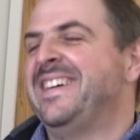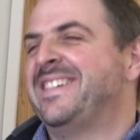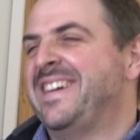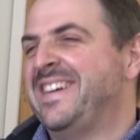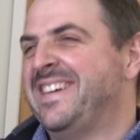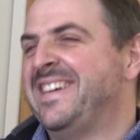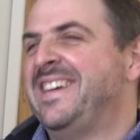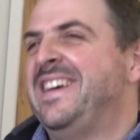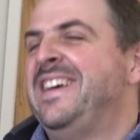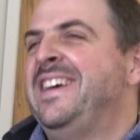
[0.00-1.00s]
okay.
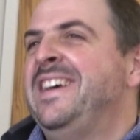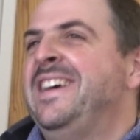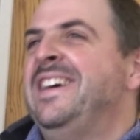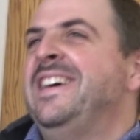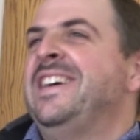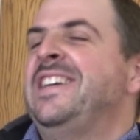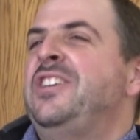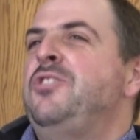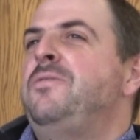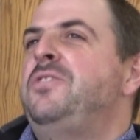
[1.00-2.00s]

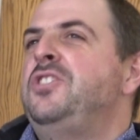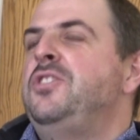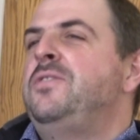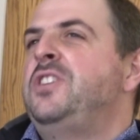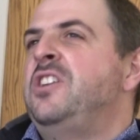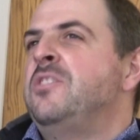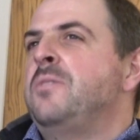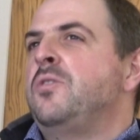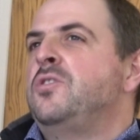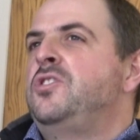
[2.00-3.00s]
You've, you've shared
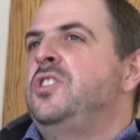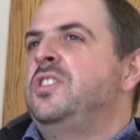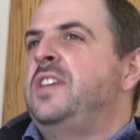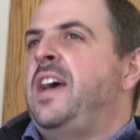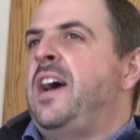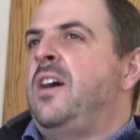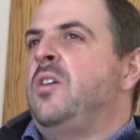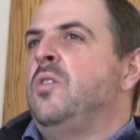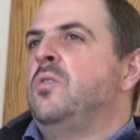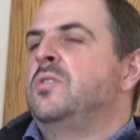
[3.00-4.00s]
about just
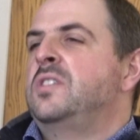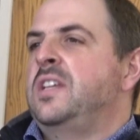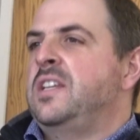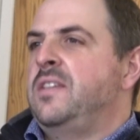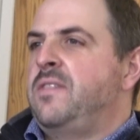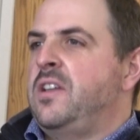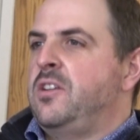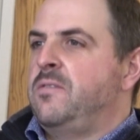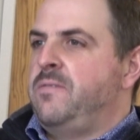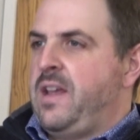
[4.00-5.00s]
how significant
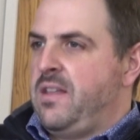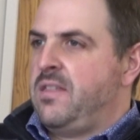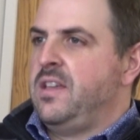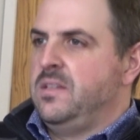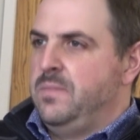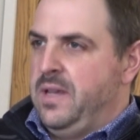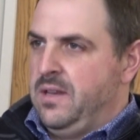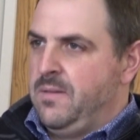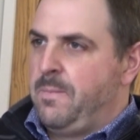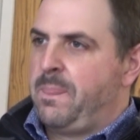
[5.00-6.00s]
your faith has been
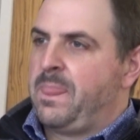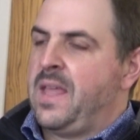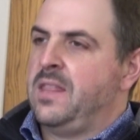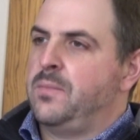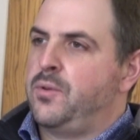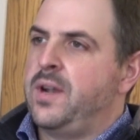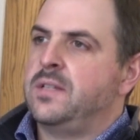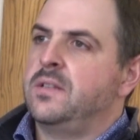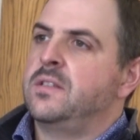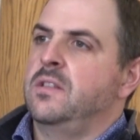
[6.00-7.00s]
mm-hmm. and the
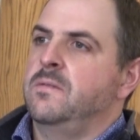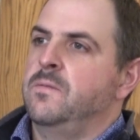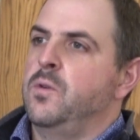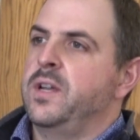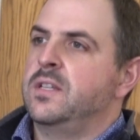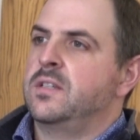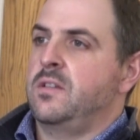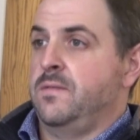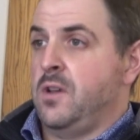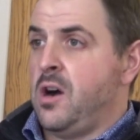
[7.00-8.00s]
presence and the voice
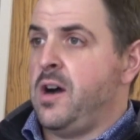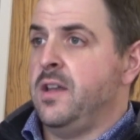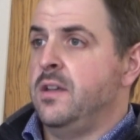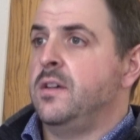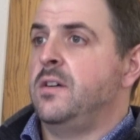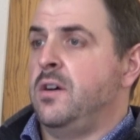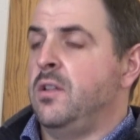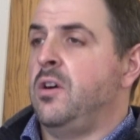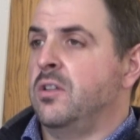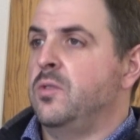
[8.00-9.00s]
of God mm-hmm.
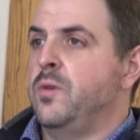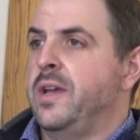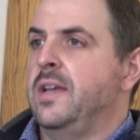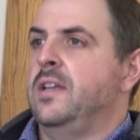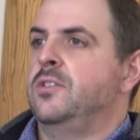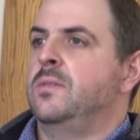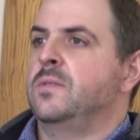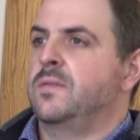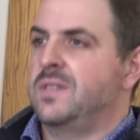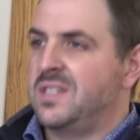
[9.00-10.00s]
along the way in yeah.
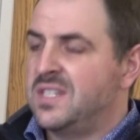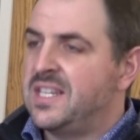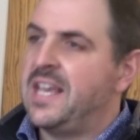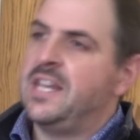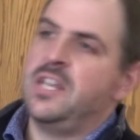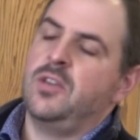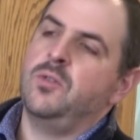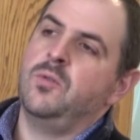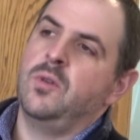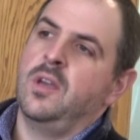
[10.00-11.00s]
terms of sustaining
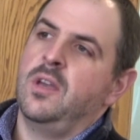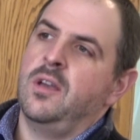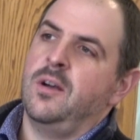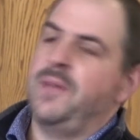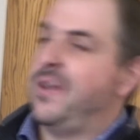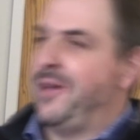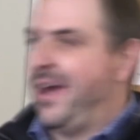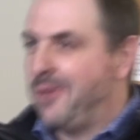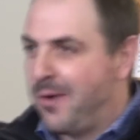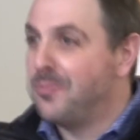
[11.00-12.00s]
you. Um, anyway,
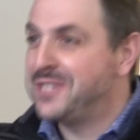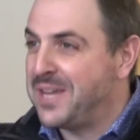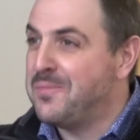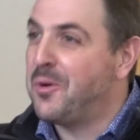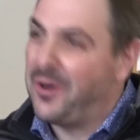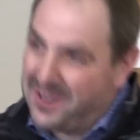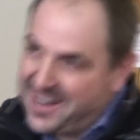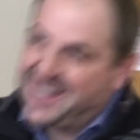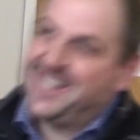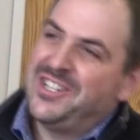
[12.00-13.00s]
I, I, won't say more.
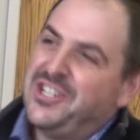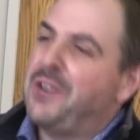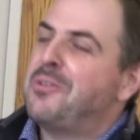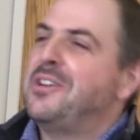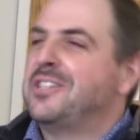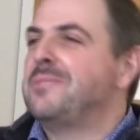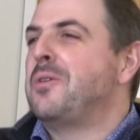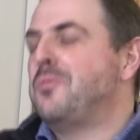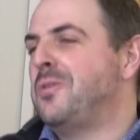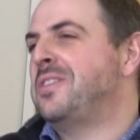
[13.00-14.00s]
Yeah. Share with us
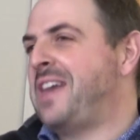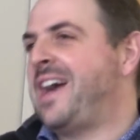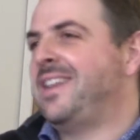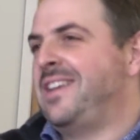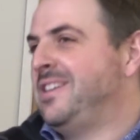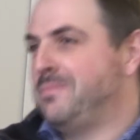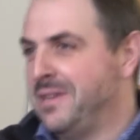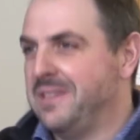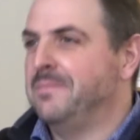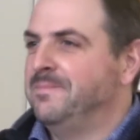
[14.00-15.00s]
about what that has
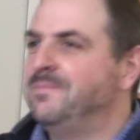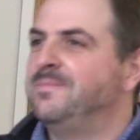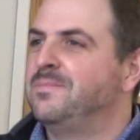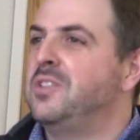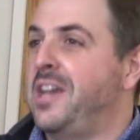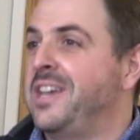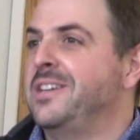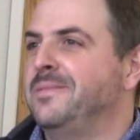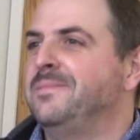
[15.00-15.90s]
been like.